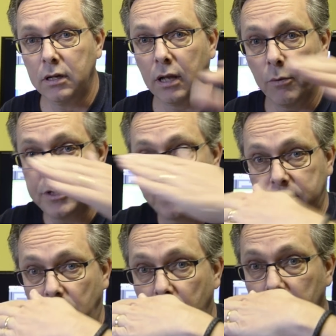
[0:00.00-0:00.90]
which
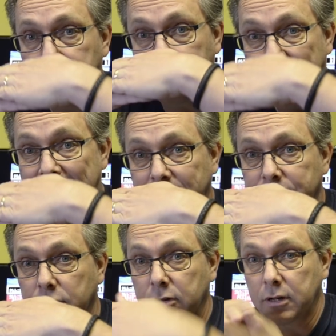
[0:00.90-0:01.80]
was all flat,
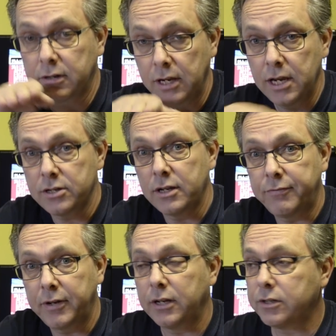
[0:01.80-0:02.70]
so it could easily
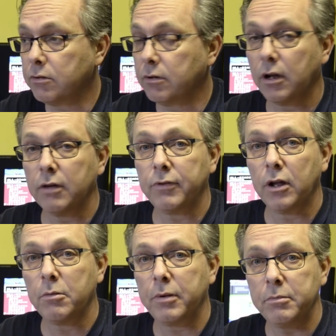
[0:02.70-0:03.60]
fit into an
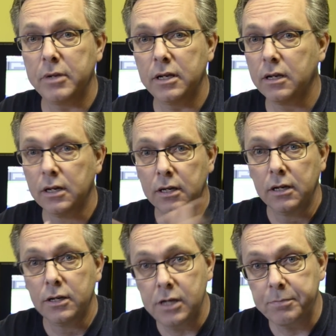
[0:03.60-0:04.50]
envelope and be
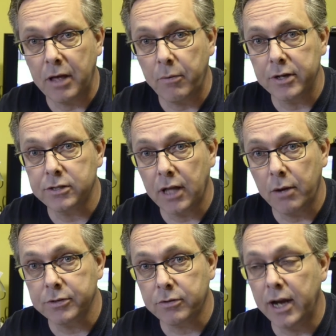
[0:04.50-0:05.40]
shipped that way. So that
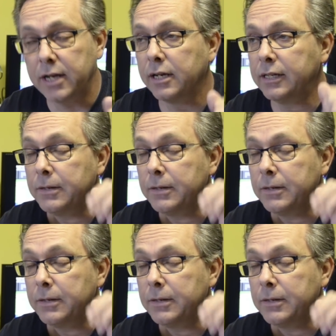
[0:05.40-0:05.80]
was great.